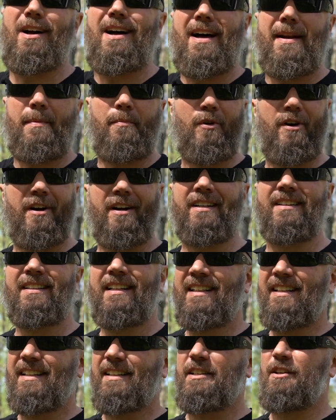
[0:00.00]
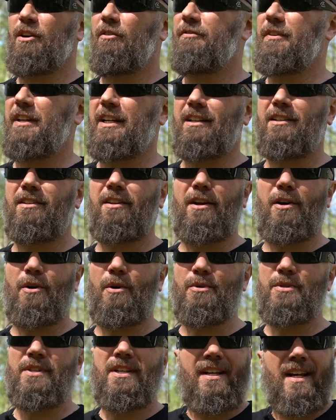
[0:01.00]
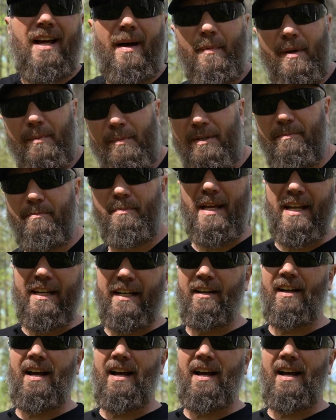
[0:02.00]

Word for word: hot. I'm wearing, you know, fitted clothes. I'm going to be bending.